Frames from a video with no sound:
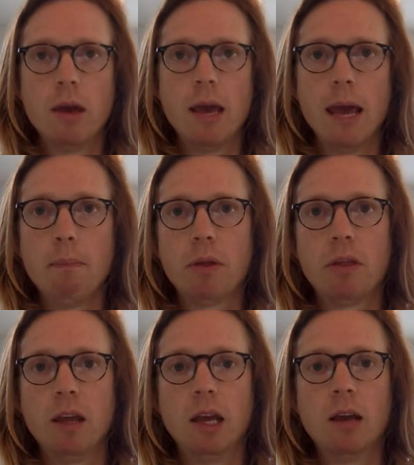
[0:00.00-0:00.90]

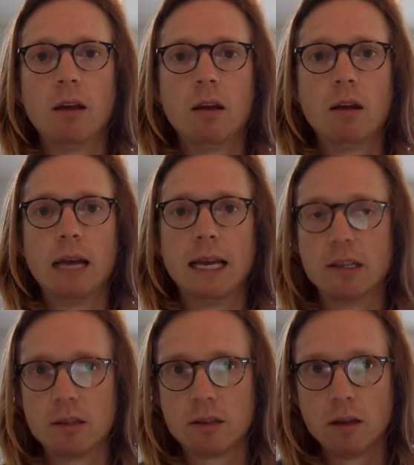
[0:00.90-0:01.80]
Empathy
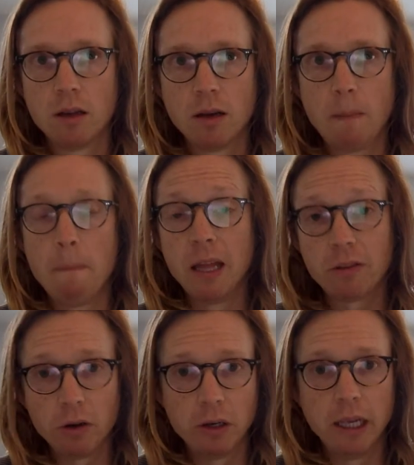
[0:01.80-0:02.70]
is
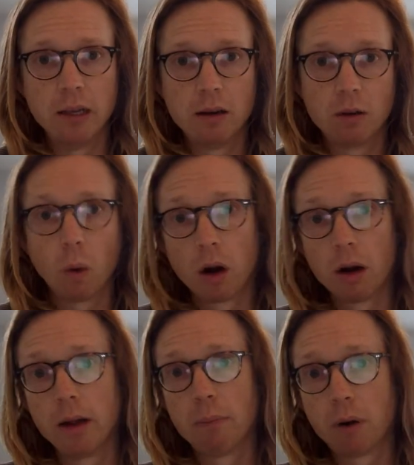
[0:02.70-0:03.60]
mentally
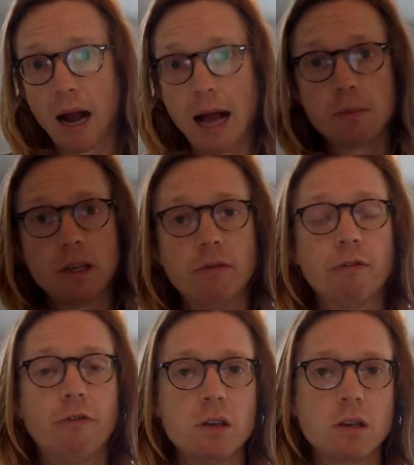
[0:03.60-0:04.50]
or perhaps even
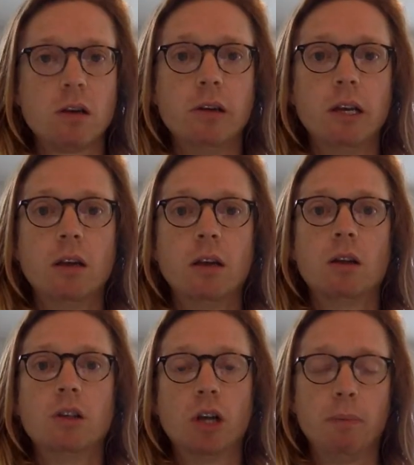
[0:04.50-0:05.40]
physically
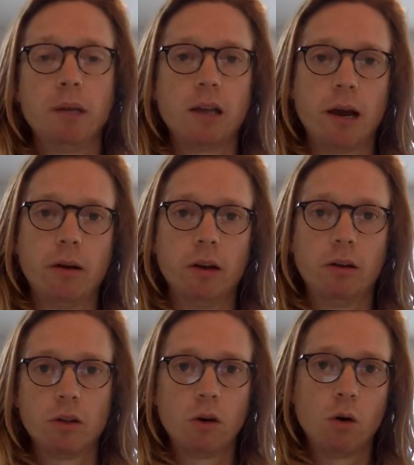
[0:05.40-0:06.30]
jumping down
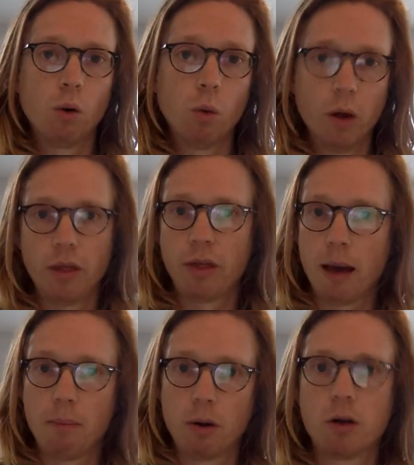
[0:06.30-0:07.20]
into the hole with
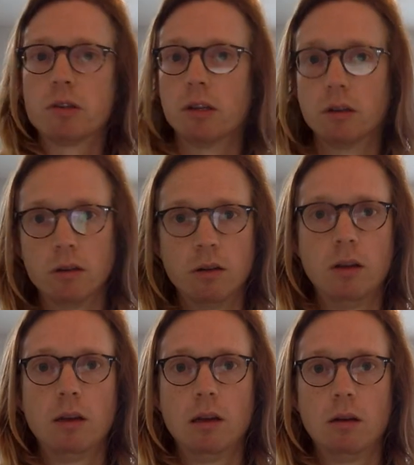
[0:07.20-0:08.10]
that person,
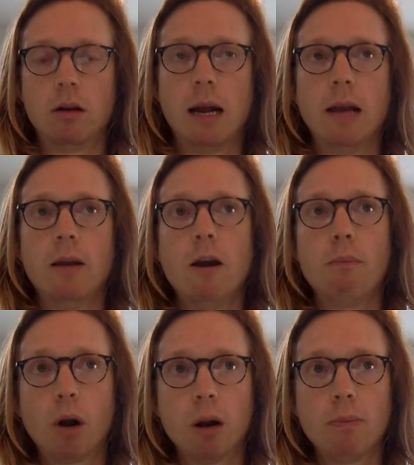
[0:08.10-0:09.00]
right?
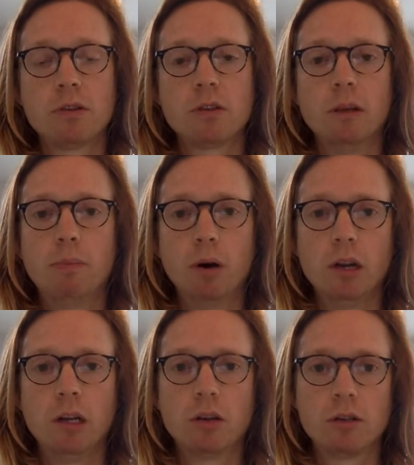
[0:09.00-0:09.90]
Purposely
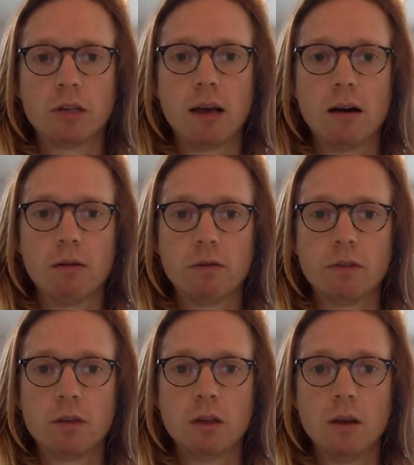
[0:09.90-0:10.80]
putting
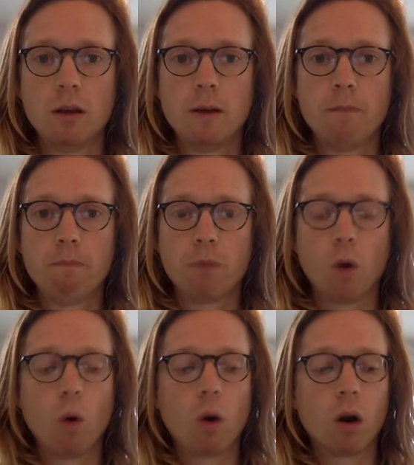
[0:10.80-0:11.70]
yourselves
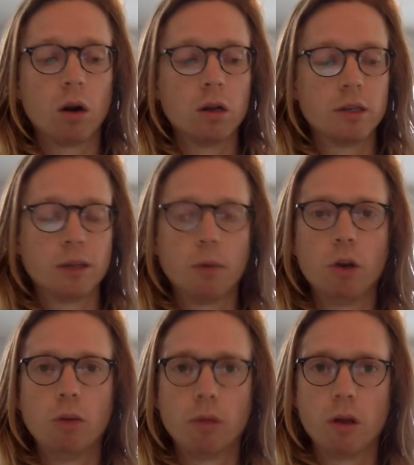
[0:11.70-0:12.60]
or someone
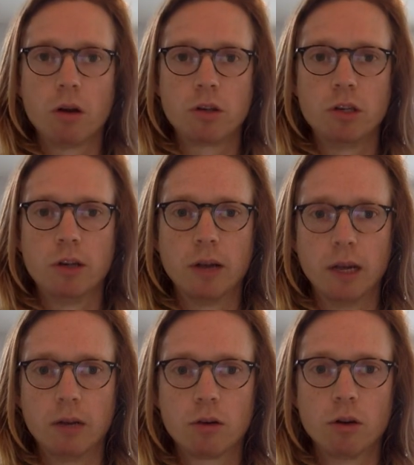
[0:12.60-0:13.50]
who belongs to your
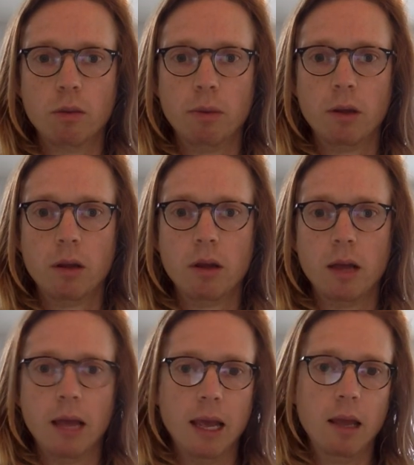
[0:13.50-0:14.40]
in group
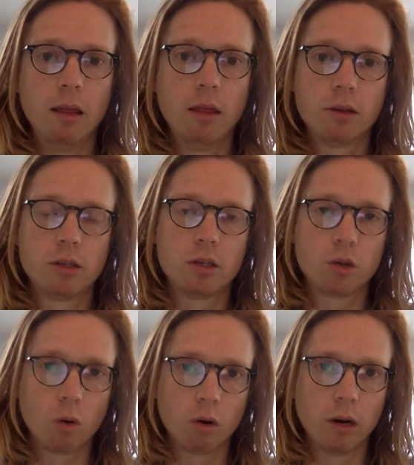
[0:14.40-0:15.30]
in the
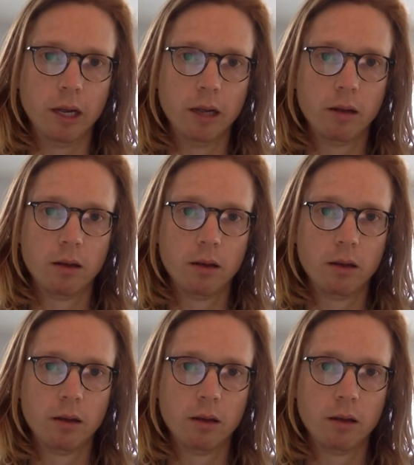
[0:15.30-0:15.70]
story